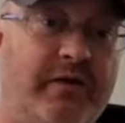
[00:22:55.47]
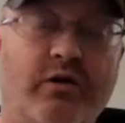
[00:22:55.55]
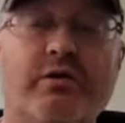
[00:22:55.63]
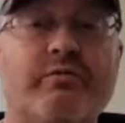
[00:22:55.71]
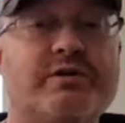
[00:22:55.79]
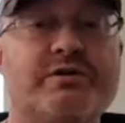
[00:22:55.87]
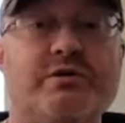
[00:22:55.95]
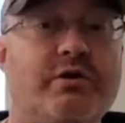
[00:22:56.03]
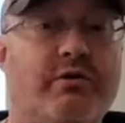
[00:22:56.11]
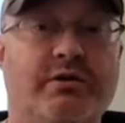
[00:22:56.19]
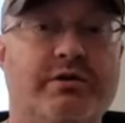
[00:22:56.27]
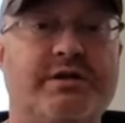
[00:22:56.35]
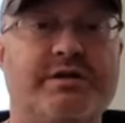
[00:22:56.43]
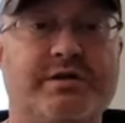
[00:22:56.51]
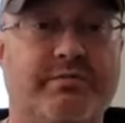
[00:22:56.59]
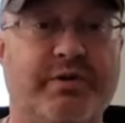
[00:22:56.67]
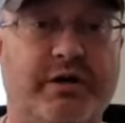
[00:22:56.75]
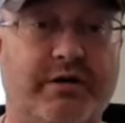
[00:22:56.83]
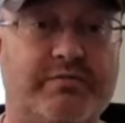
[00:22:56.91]
The only reason you own a diesel
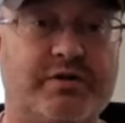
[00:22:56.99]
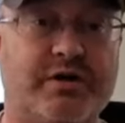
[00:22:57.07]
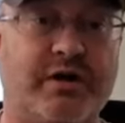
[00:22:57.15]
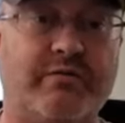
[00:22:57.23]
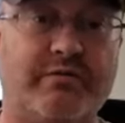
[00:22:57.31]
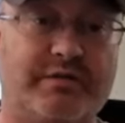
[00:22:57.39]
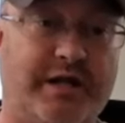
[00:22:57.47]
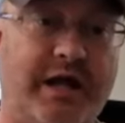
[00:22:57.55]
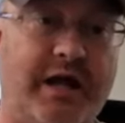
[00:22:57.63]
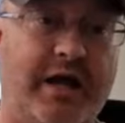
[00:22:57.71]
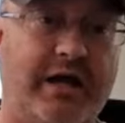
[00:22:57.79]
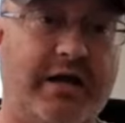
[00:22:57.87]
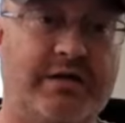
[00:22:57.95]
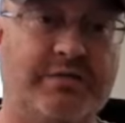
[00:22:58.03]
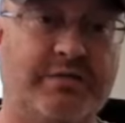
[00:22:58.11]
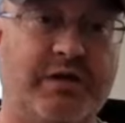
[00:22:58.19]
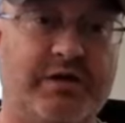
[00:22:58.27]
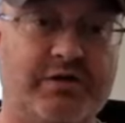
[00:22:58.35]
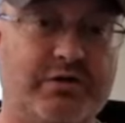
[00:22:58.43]
pickup truck today is
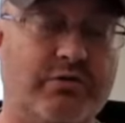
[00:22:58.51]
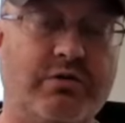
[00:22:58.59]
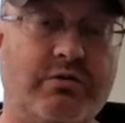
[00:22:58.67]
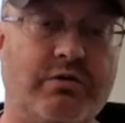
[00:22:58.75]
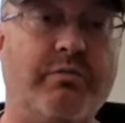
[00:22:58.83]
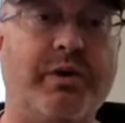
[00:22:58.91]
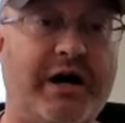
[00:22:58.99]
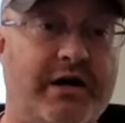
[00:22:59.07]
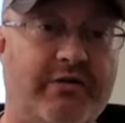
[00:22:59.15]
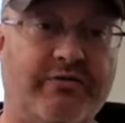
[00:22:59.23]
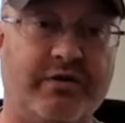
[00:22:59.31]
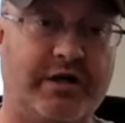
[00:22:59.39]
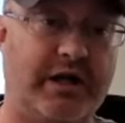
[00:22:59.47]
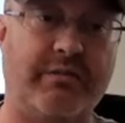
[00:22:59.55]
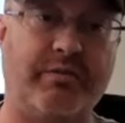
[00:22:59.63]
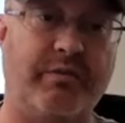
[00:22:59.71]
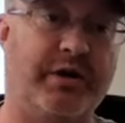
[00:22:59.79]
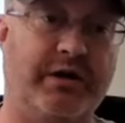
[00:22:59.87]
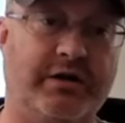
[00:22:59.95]
because you you buy it for the
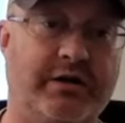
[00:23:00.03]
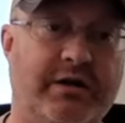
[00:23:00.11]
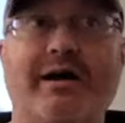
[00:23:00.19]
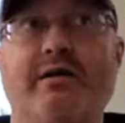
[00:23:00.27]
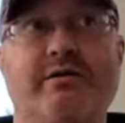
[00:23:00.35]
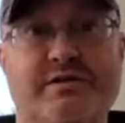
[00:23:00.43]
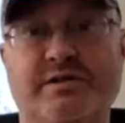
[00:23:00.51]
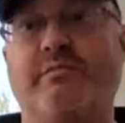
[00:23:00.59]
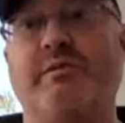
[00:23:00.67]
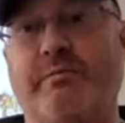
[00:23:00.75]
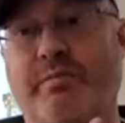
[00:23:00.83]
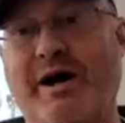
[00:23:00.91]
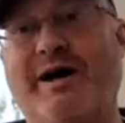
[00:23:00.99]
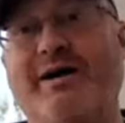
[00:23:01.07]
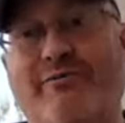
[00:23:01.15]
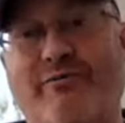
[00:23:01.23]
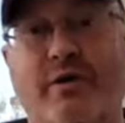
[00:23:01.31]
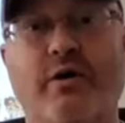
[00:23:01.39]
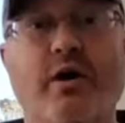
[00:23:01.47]
capability. Now, there's some that buy it
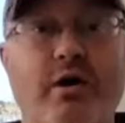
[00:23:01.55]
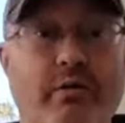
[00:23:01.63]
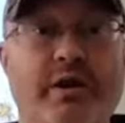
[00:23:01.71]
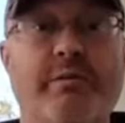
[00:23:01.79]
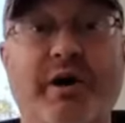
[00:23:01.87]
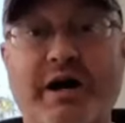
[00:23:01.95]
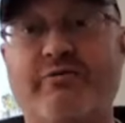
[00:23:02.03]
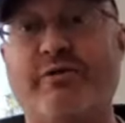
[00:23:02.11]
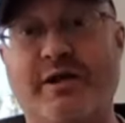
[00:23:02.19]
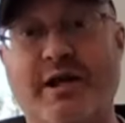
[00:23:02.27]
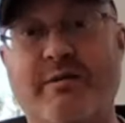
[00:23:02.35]
for, well, they buy it for the